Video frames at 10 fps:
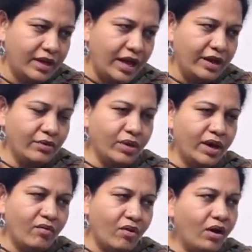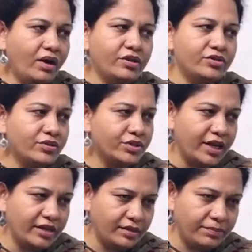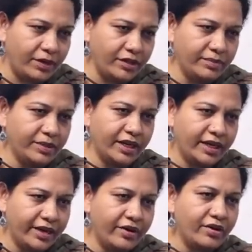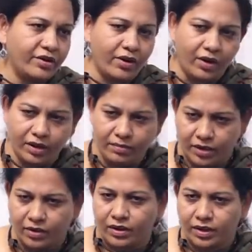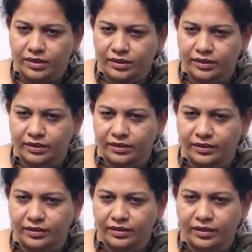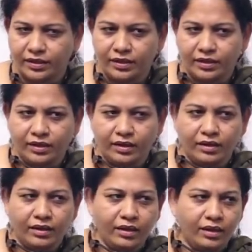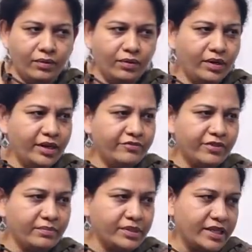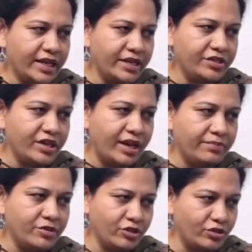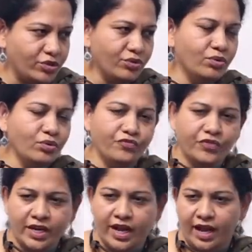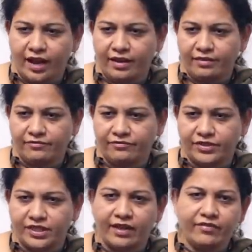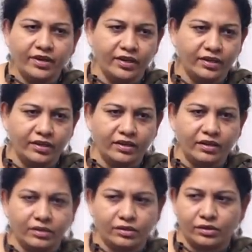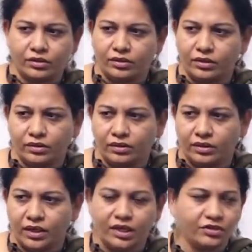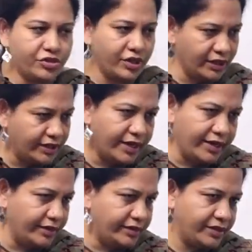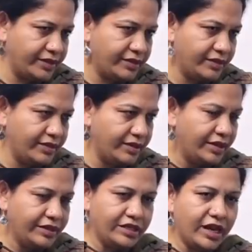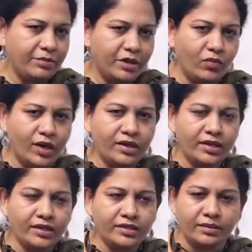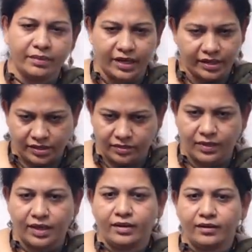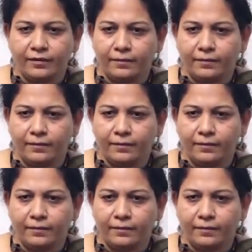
I could have called it social anthropology, but I cannot call because only from say chapter 2 we have several uh, cultural things. Chapter 1 is the biggest one.